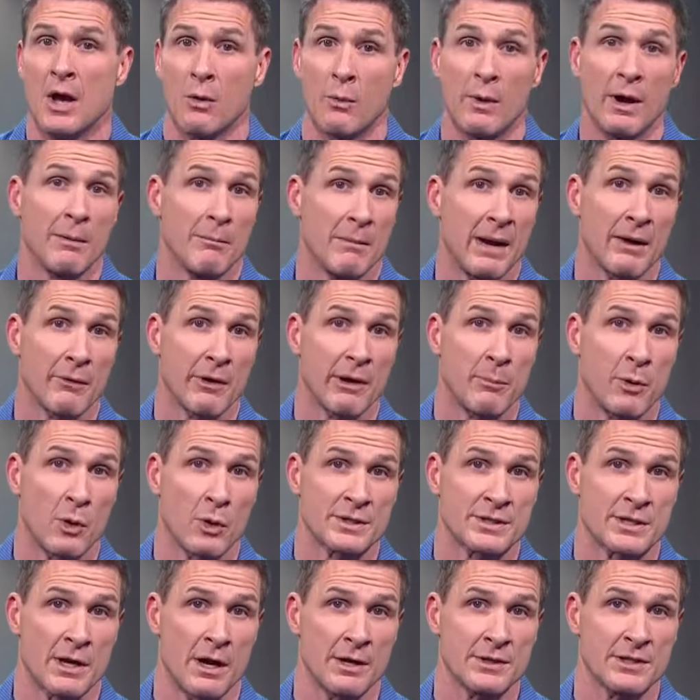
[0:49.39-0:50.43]
Well, my
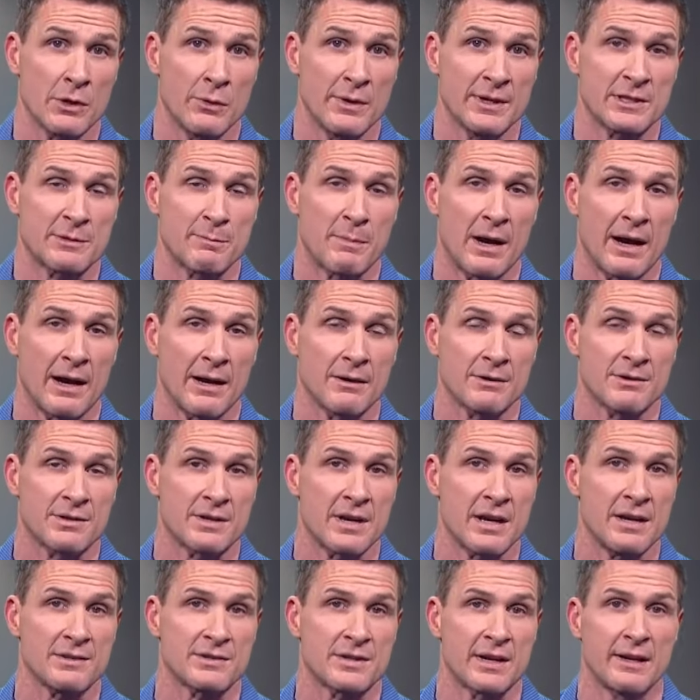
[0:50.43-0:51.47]
reports also inspired
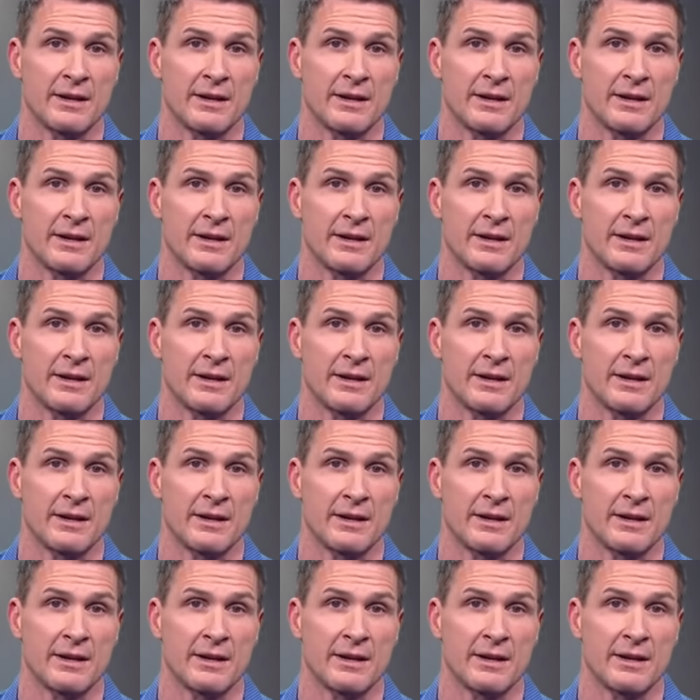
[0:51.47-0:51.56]
State